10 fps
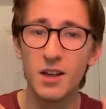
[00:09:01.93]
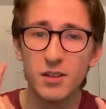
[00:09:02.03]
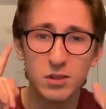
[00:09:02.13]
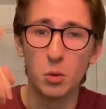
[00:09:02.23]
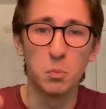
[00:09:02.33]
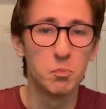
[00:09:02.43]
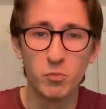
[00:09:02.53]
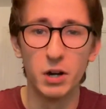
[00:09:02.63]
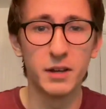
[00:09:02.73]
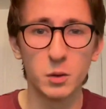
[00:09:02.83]
you're
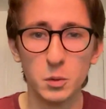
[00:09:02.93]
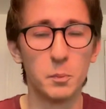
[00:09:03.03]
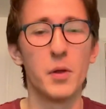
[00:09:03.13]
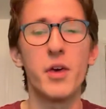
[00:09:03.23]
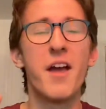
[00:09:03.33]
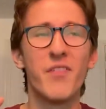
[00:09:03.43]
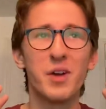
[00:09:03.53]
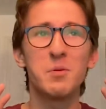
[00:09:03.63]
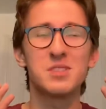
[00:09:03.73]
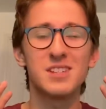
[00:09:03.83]
really cool, but
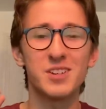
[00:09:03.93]
there was this